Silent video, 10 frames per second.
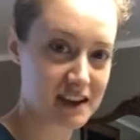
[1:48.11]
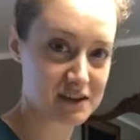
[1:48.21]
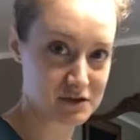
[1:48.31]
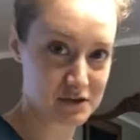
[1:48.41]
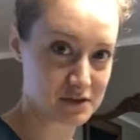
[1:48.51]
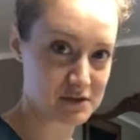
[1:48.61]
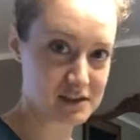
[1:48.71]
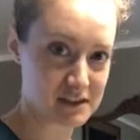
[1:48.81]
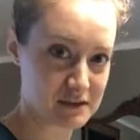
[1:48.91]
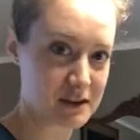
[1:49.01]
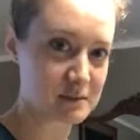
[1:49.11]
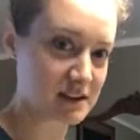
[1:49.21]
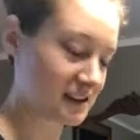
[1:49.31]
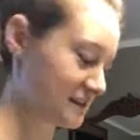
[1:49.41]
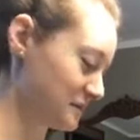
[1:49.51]
answer those, and if
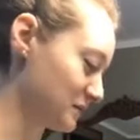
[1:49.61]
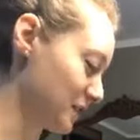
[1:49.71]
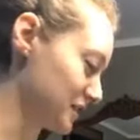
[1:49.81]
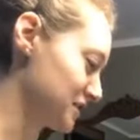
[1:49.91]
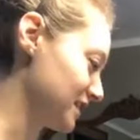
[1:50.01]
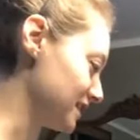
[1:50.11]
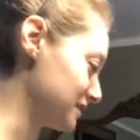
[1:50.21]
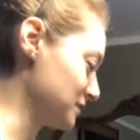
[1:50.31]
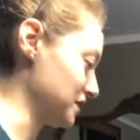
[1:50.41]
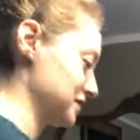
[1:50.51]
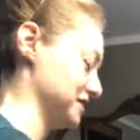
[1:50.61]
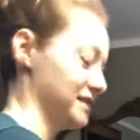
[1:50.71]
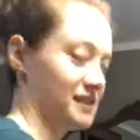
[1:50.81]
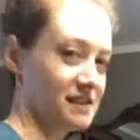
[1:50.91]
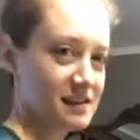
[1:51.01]
anybody that's watching has
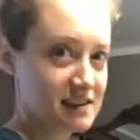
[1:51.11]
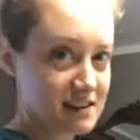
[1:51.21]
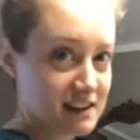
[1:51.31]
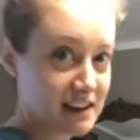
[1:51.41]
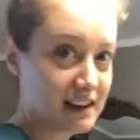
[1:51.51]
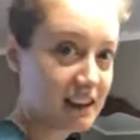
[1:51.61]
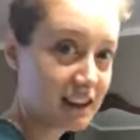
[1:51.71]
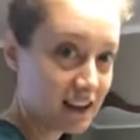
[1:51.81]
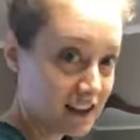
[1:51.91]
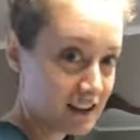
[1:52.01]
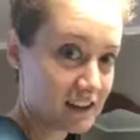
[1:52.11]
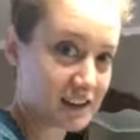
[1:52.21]
questions, then